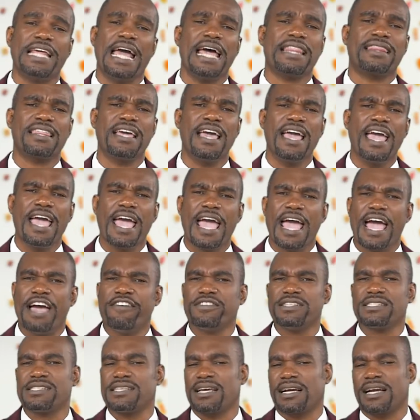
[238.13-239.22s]
death,
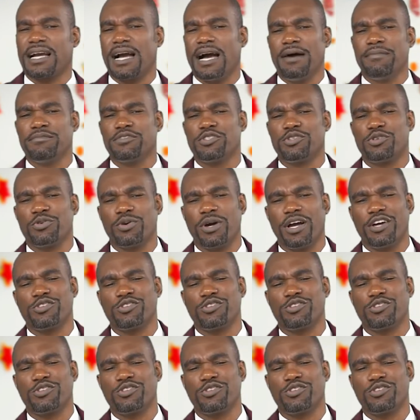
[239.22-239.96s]
having succumbed to